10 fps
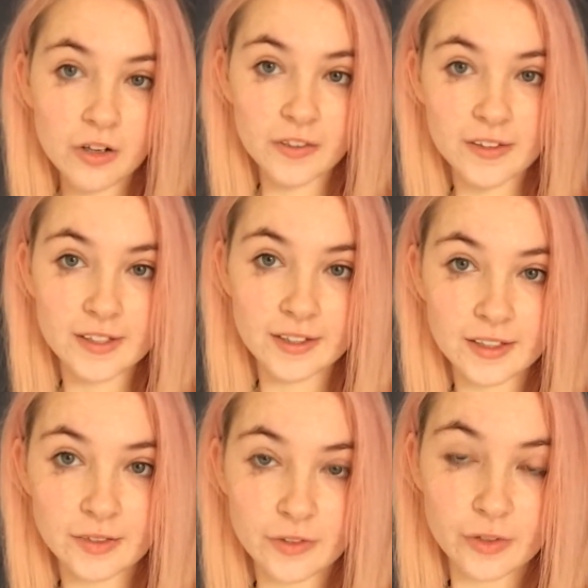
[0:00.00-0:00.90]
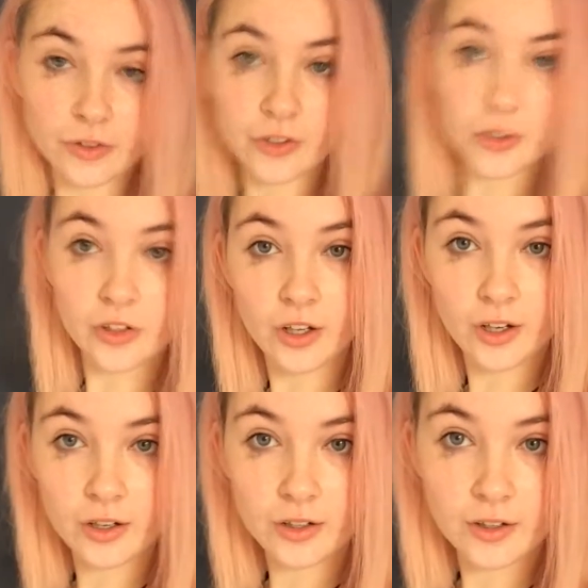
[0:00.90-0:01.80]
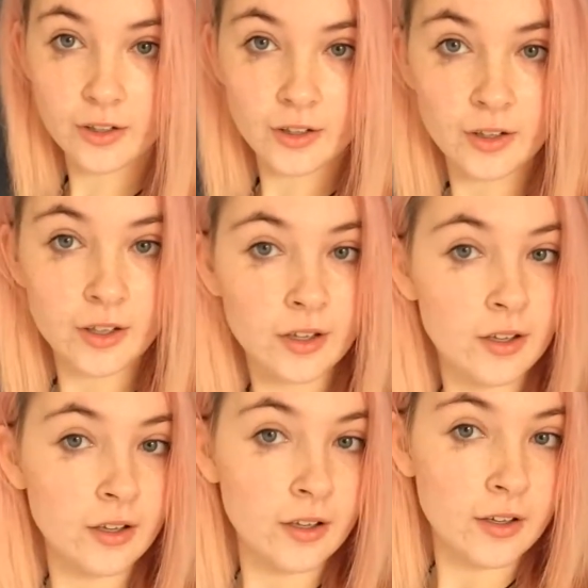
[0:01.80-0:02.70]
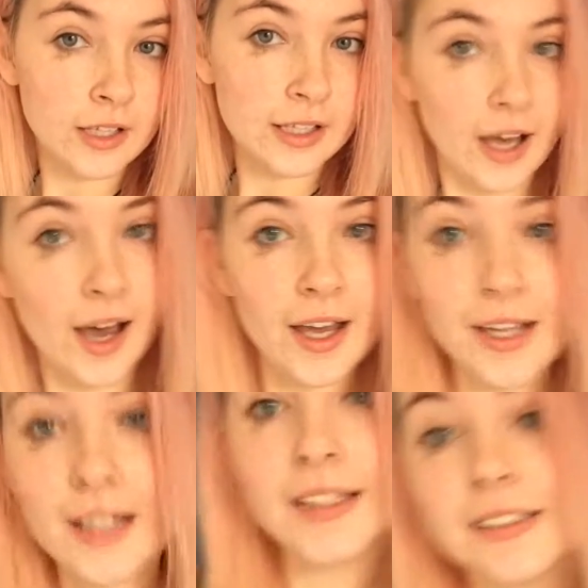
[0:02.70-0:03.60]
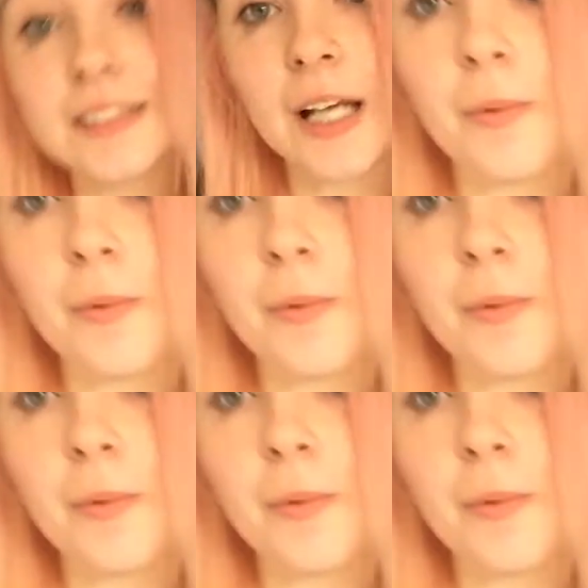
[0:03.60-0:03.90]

good this is if it was a studio. Yes,